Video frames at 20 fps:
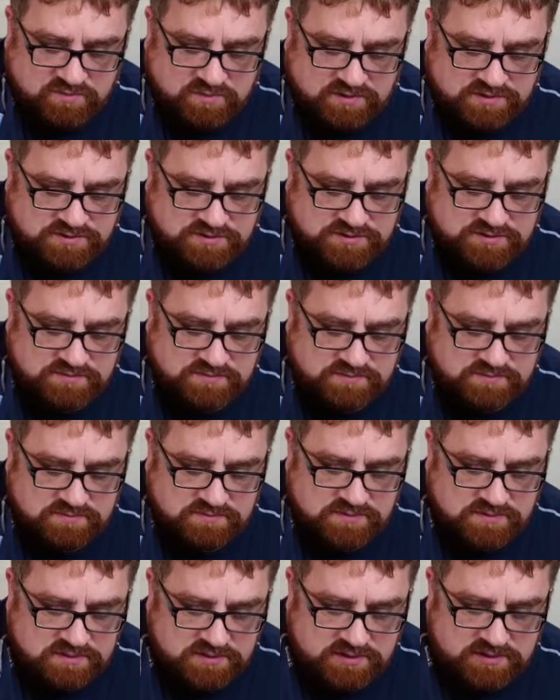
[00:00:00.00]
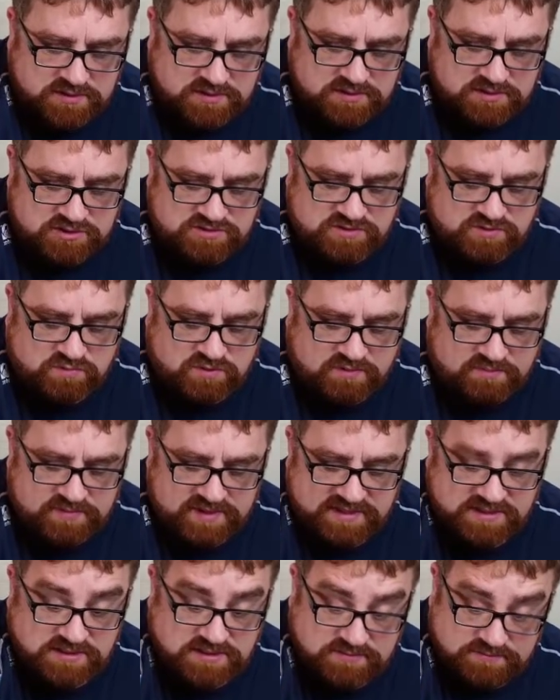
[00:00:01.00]
1s, so 1
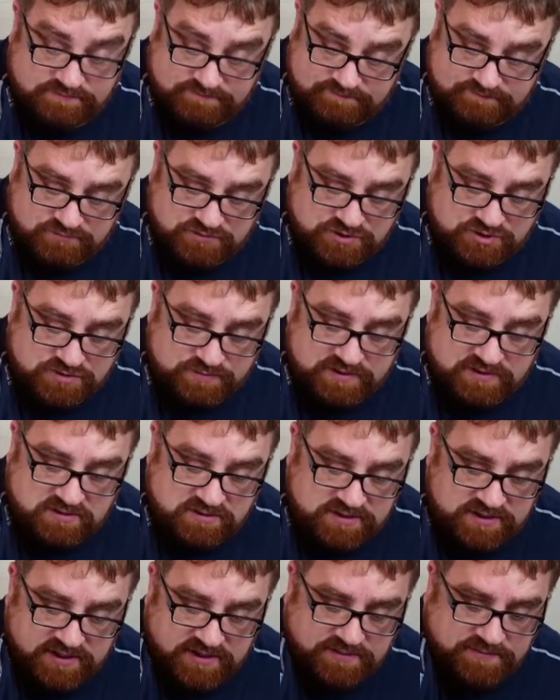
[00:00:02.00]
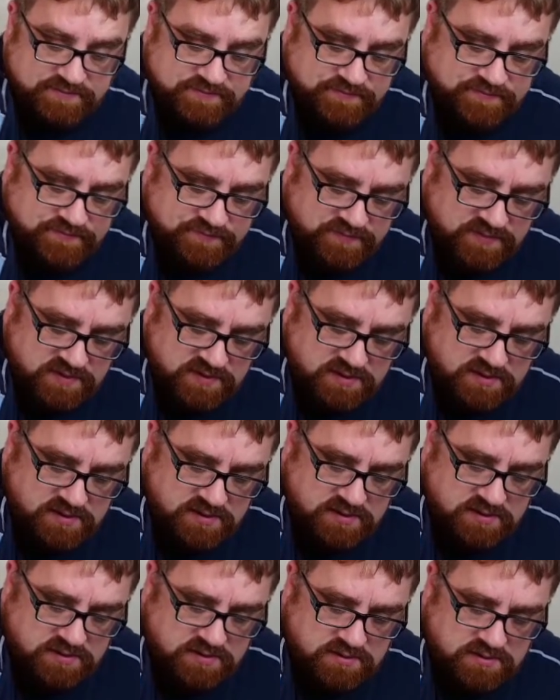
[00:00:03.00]
miss, which is a bit lucky.
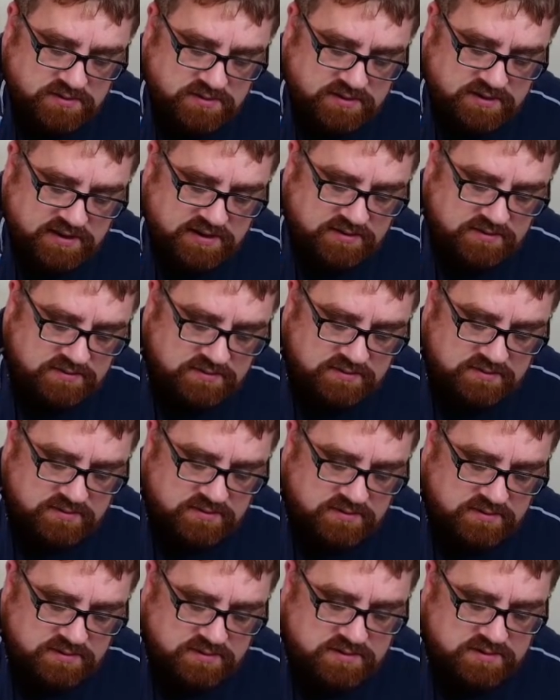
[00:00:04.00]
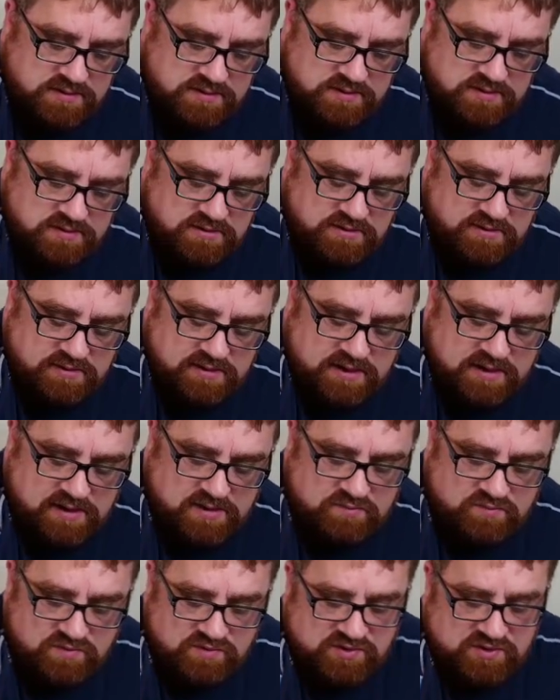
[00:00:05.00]
Okay,
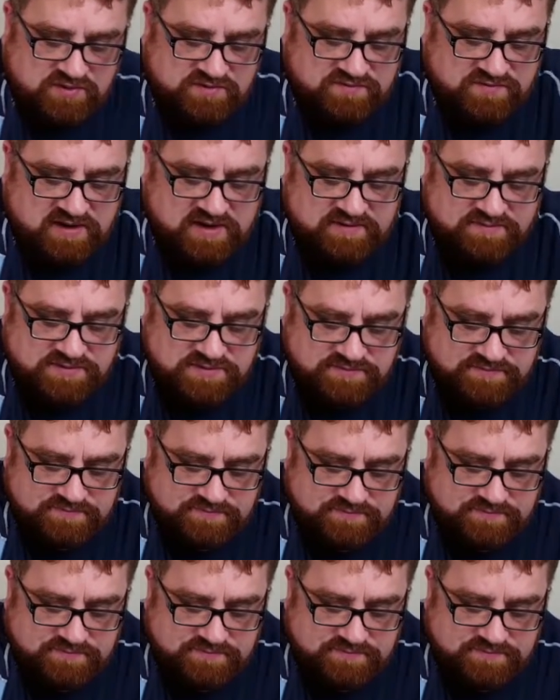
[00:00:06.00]
and wounding on 5s.